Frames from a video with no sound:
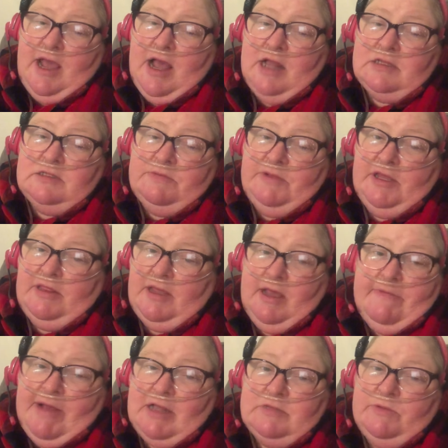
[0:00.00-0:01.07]

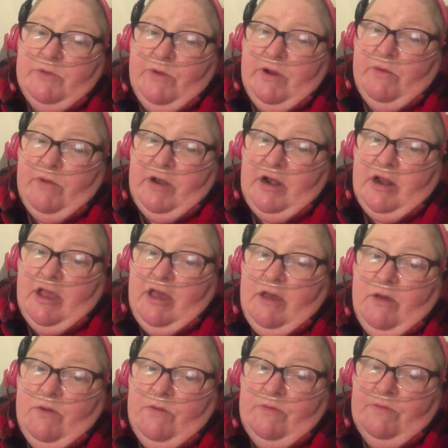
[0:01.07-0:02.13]
kept asking me where I wanted to
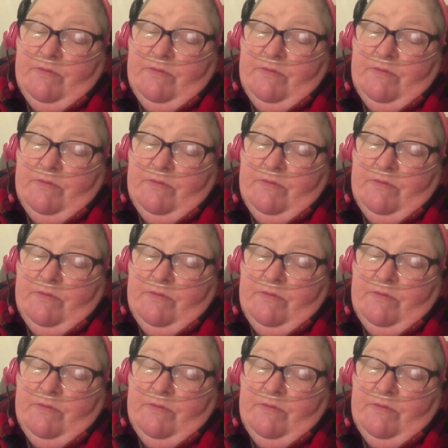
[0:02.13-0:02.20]
go.